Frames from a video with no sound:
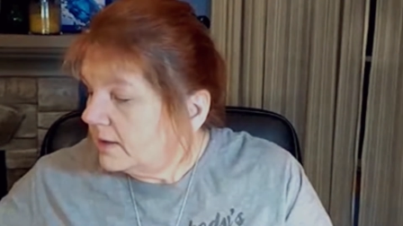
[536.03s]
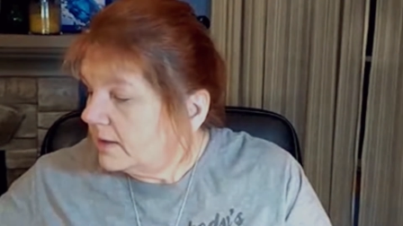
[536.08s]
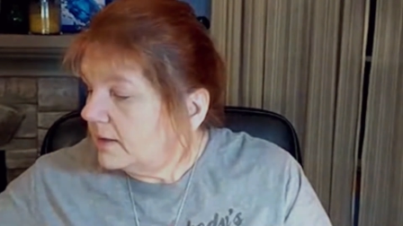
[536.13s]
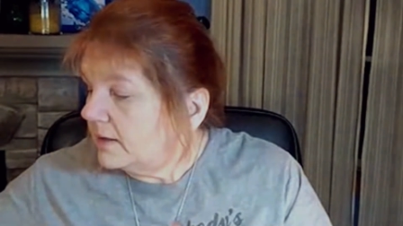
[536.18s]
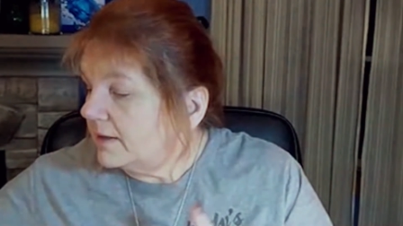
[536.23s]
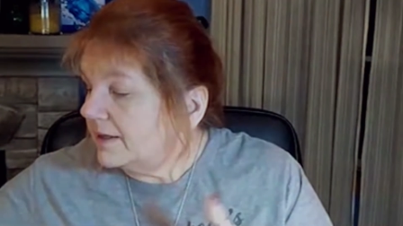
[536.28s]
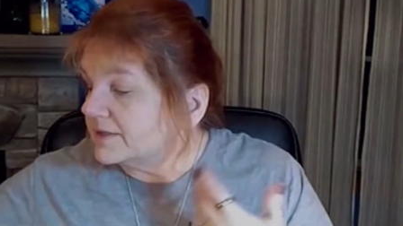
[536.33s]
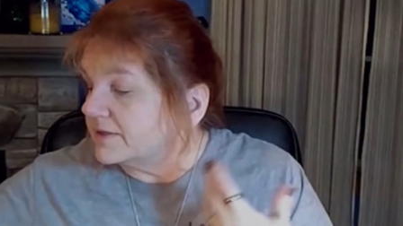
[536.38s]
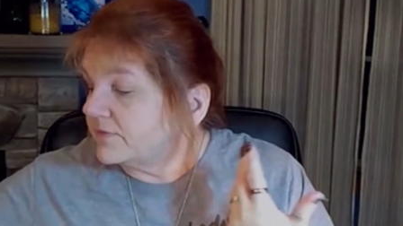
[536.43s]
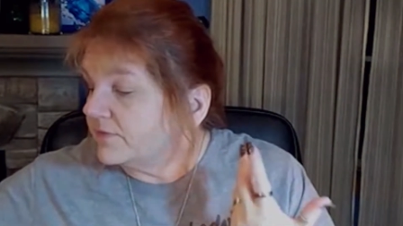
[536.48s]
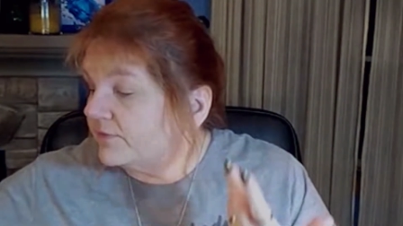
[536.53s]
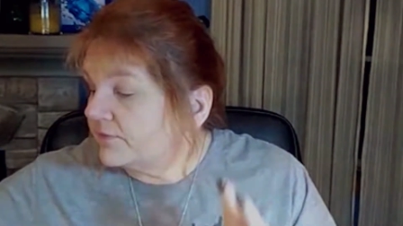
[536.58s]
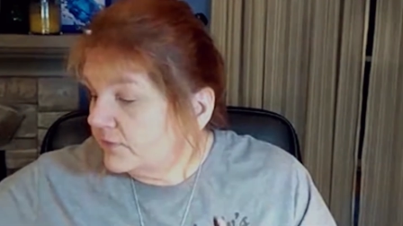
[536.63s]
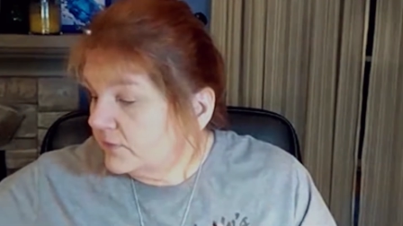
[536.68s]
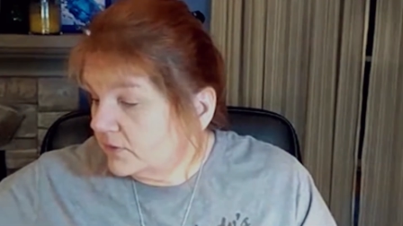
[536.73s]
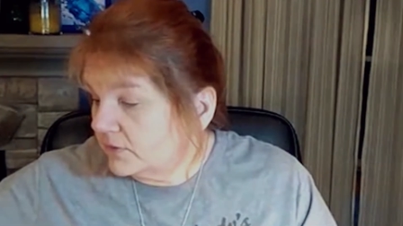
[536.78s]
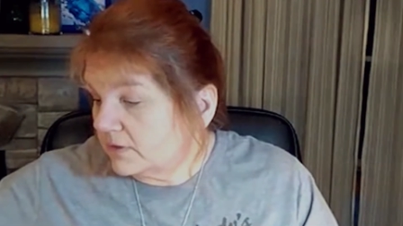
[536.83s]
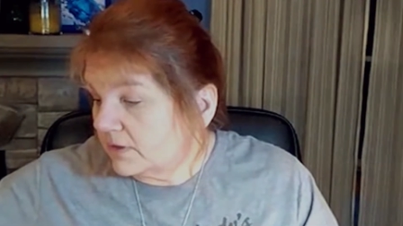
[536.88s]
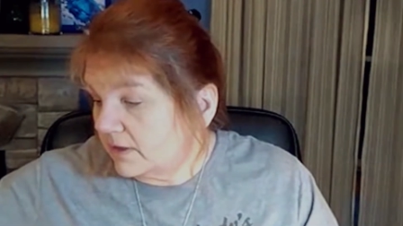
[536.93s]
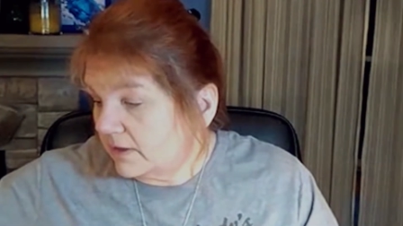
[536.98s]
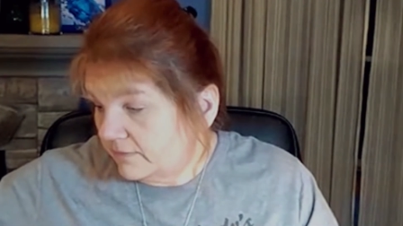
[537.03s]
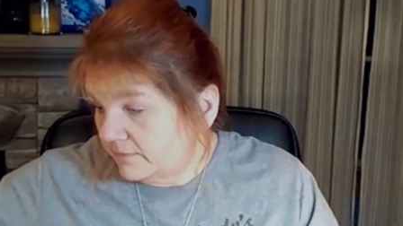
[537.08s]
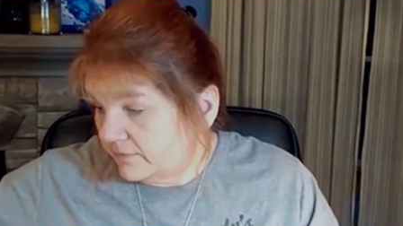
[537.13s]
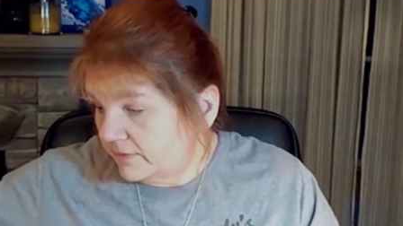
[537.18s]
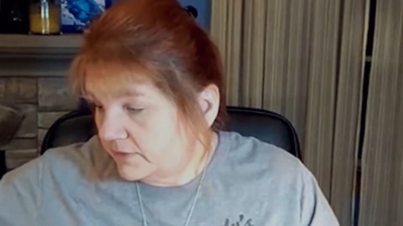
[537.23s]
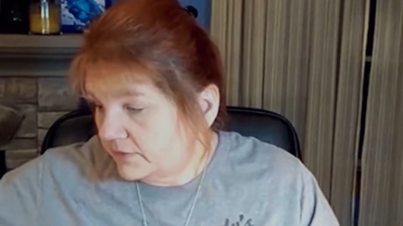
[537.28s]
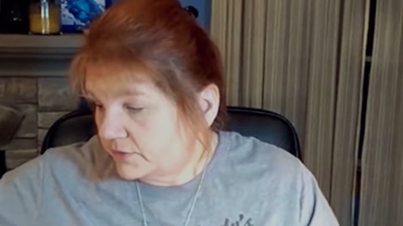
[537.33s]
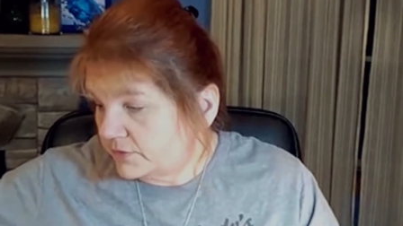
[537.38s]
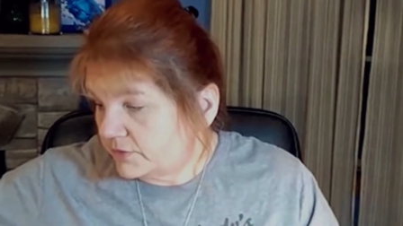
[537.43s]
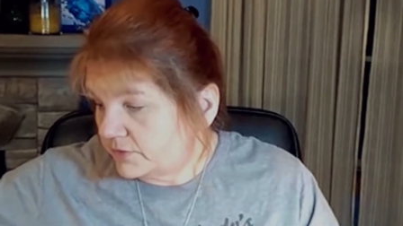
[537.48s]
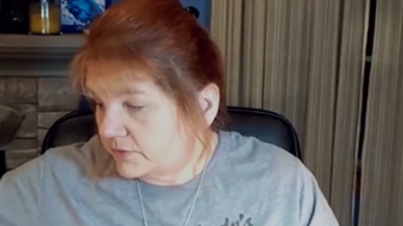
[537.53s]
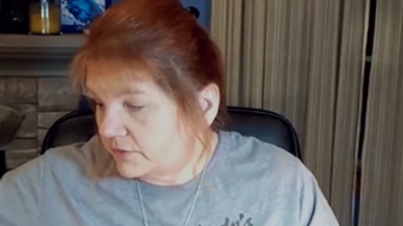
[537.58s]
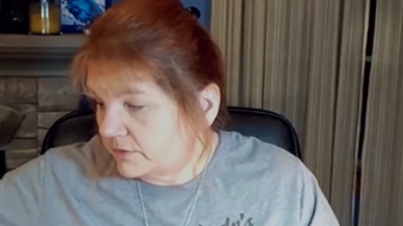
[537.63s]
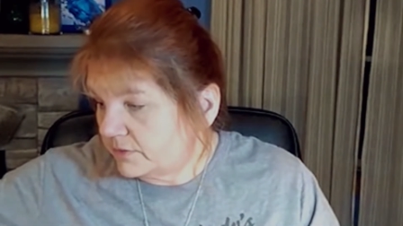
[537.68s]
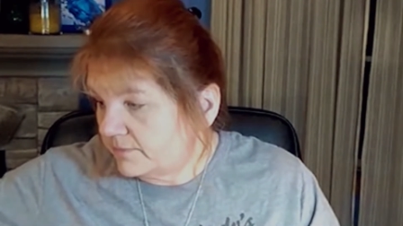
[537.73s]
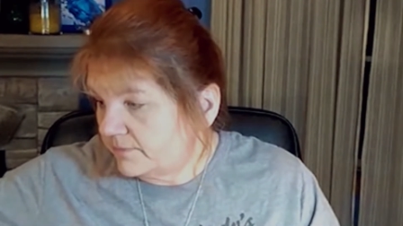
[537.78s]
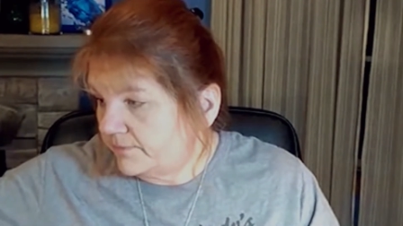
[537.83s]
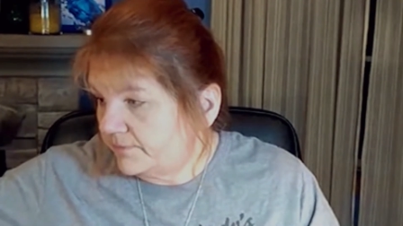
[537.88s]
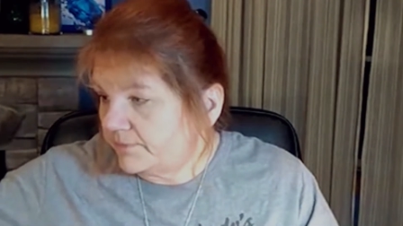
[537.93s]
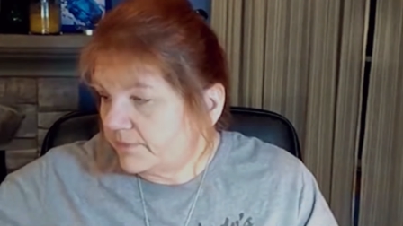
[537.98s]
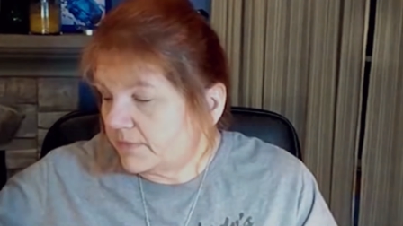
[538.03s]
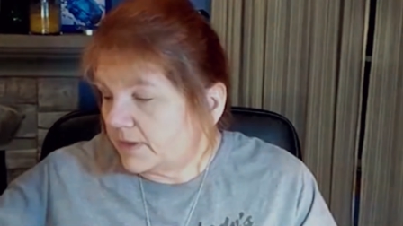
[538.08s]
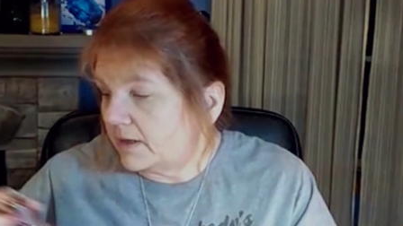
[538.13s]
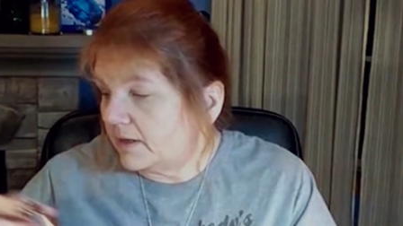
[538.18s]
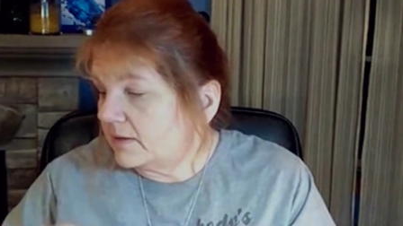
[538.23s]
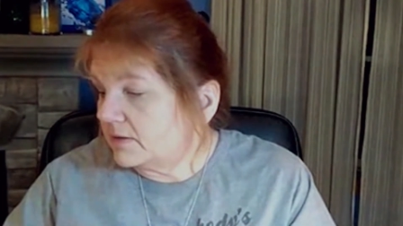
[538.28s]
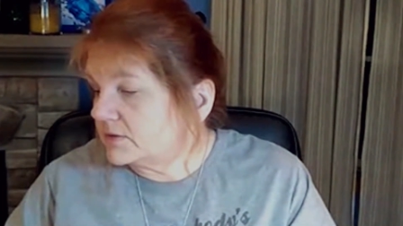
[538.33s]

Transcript: it has a full coverage. I